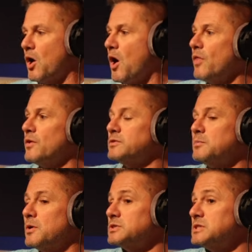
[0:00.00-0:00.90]
All those
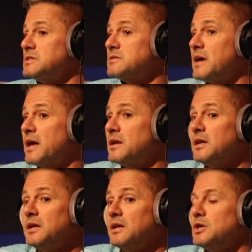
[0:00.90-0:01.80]
emotions that
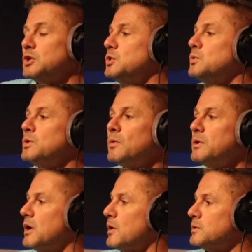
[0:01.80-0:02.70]
you don't
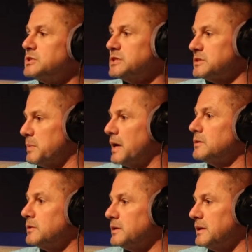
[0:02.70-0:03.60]
know just by
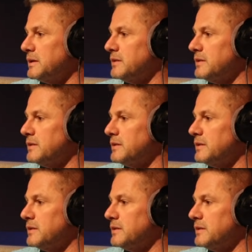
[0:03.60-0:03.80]
looking.